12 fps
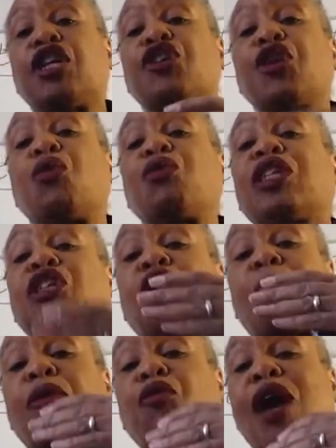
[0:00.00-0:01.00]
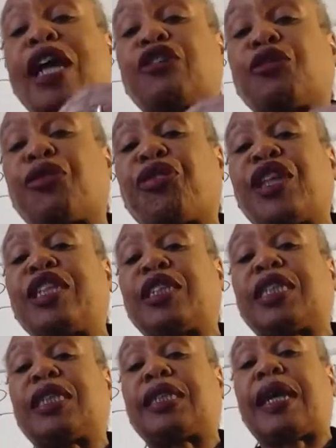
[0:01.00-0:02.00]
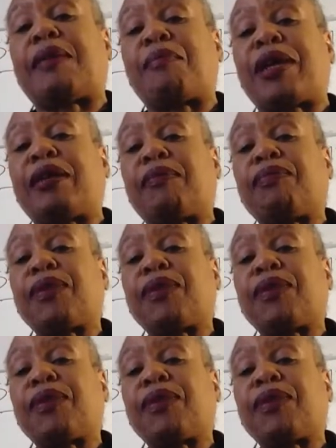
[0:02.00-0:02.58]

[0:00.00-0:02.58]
you summarize your thesis statement.